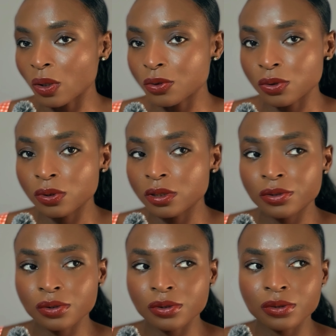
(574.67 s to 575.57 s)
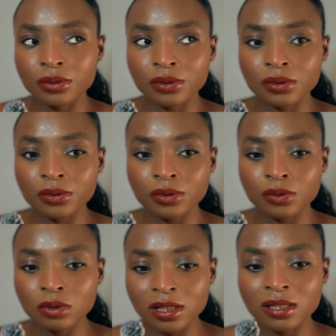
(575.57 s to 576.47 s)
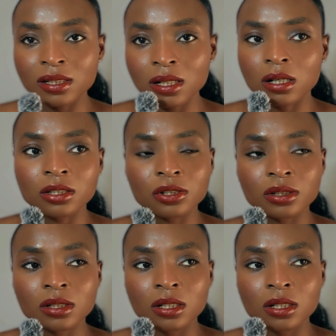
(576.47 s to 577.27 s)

So it's just, when it's a large